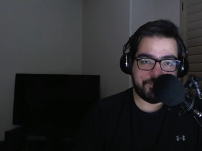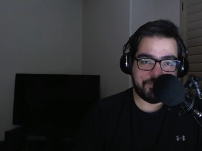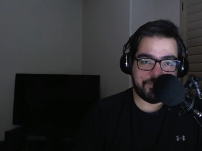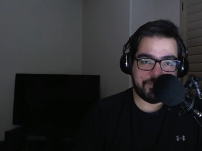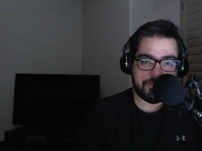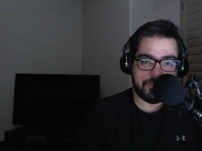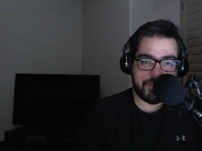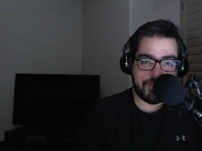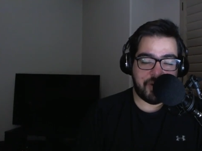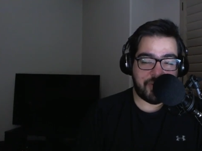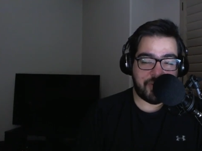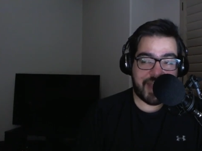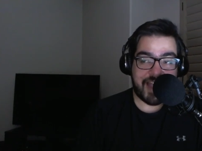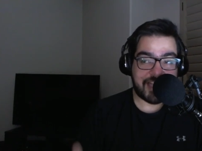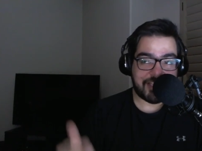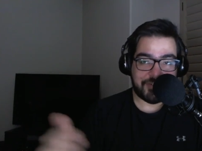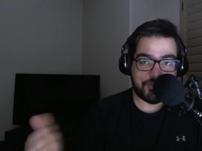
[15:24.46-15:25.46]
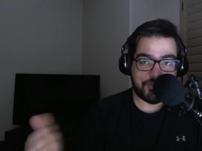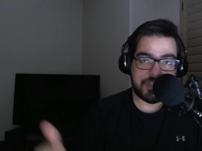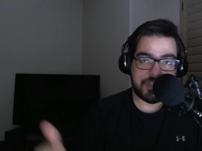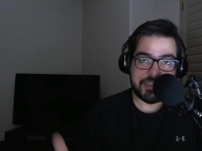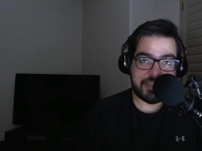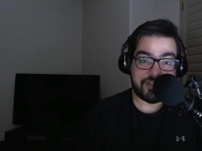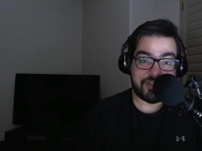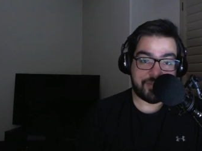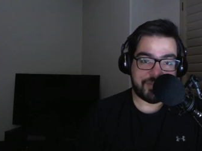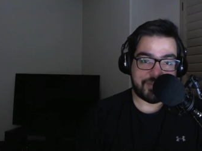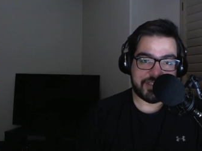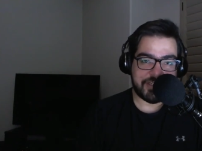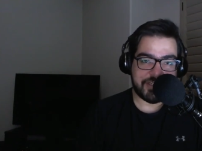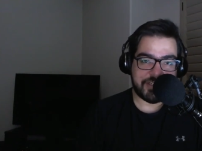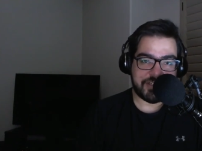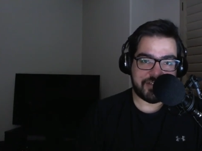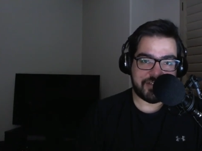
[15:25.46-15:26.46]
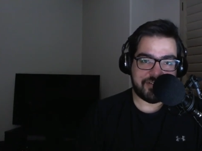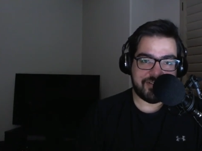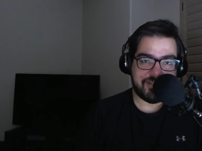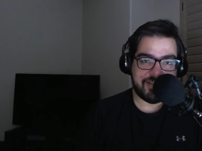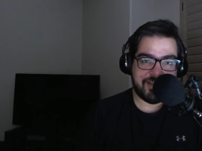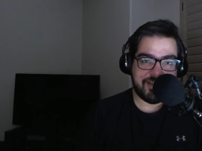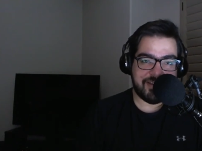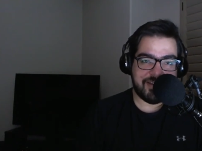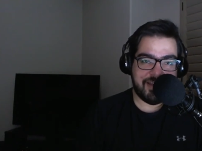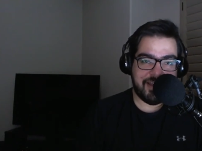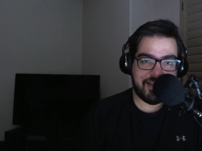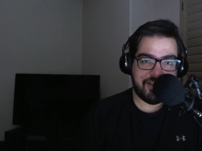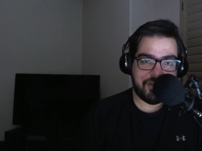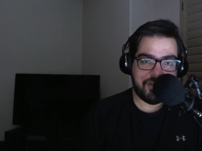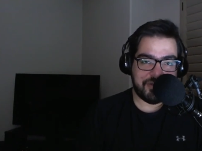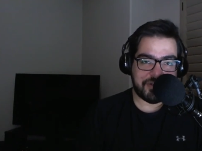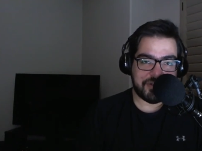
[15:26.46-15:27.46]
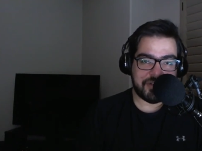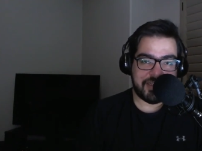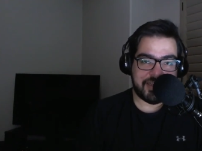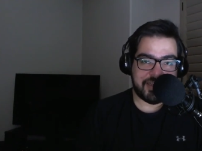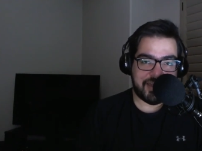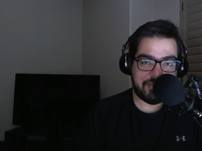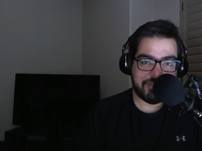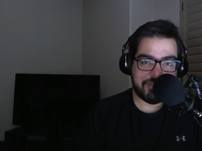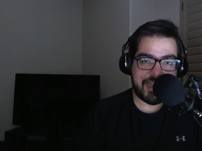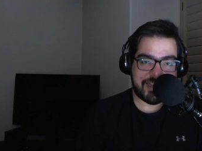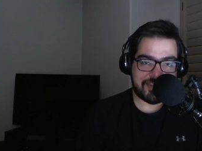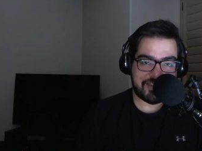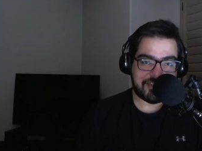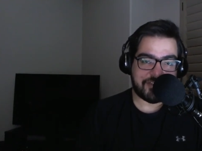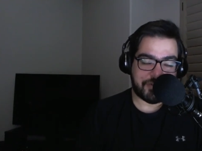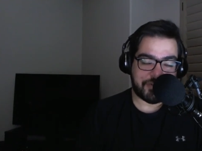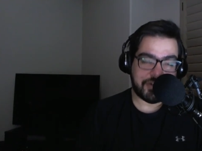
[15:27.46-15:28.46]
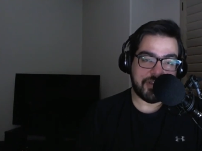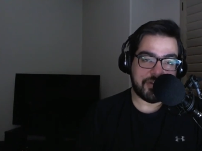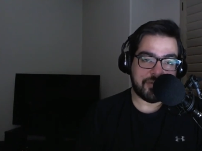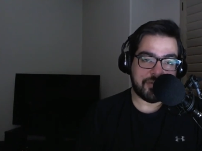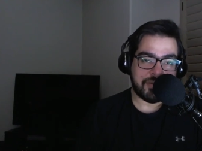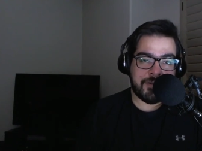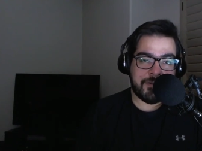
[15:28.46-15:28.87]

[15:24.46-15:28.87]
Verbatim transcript: You don't ask for the leadership position. It usually comes and asks for you.